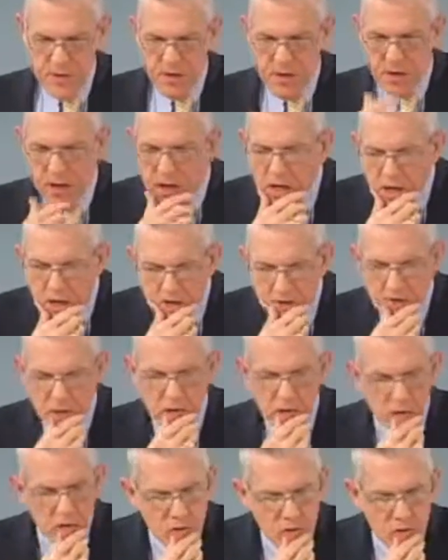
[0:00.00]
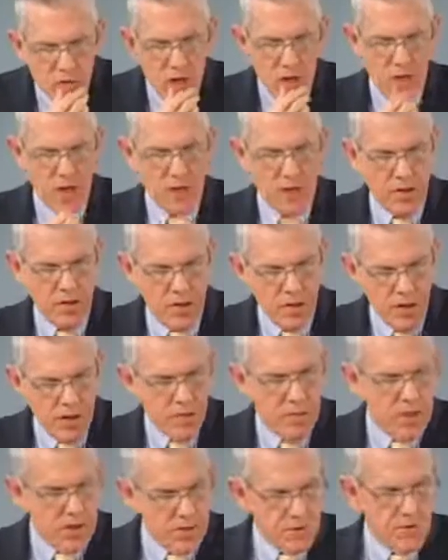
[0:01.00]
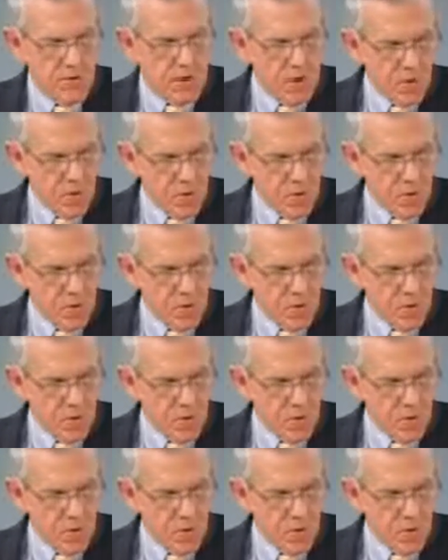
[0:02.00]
gosh, you know, the climate has really